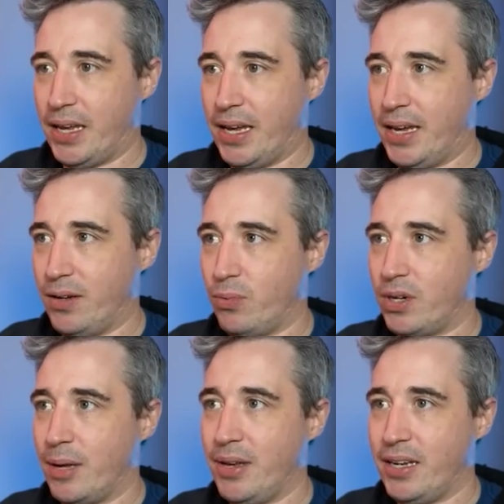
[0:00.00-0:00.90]
And
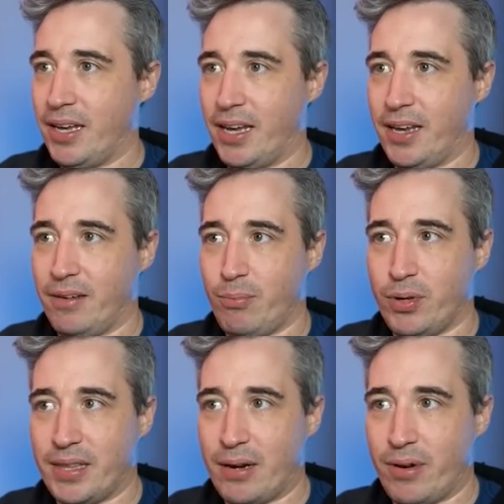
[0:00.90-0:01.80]
we'll come in and
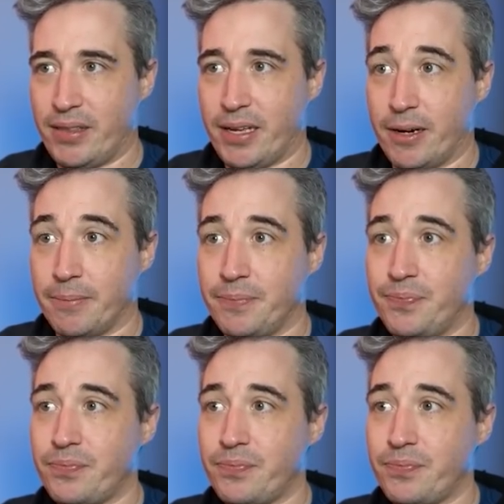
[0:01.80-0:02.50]
put that right there.